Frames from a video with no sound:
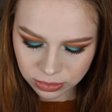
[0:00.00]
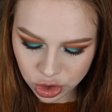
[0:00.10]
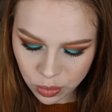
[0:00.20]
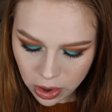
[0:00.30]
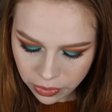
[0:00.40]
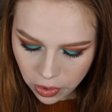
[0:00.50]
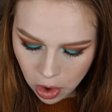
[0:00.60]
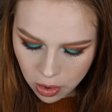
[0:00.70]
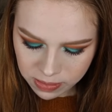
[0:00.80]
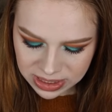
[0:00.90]

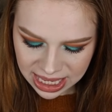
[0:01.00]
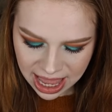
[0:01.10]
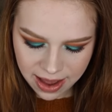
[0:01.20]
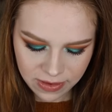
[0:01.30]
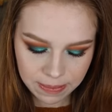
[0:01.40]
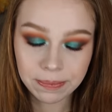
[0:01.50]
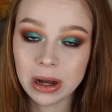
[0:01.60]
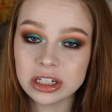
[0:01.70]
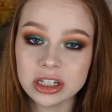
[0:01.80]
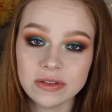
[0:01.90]
duochromes. They have a
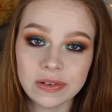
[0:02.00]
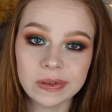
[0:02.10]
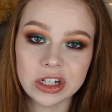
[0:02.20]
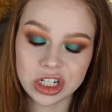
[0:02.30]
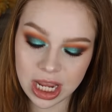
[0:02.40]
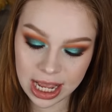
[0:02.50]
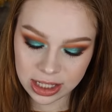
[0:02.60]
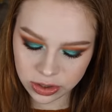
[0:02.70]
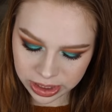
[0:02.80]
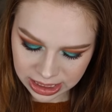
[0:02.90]
bunch of different
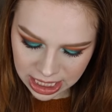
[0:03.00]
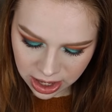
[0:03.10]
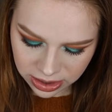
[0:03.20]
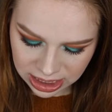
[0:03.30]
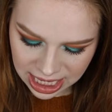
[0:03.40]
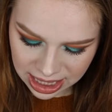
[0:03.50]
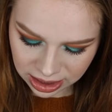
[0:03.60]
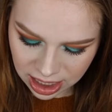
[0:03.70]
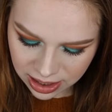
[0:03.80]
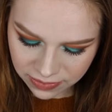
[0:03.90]
shades. You can tell that they
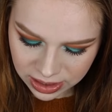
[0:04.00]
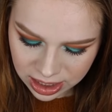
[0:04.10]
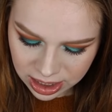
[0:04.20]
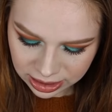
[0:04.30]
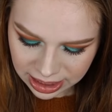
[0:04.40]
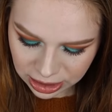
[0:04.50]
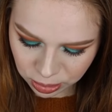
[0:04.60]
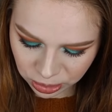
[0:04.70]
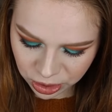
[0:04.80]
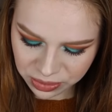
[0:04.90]
love
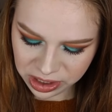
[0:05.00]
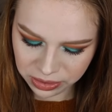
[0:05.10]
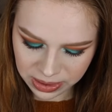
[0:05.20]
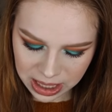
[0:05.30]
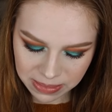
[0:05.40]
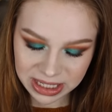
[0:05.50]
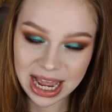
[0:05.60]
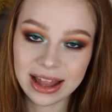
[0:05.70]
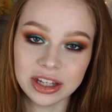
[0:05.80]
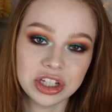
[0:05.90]
like bluey green
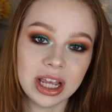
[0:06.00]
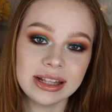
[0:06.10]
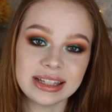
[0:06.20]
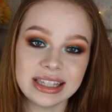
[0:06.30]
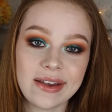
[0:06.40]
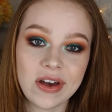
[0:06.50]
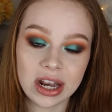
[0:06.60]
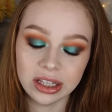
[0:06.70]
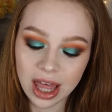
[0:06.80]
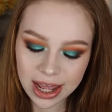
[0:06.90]
metallic shades because they've
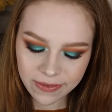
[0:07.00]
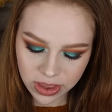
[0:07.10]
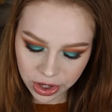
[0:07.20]
got a lot of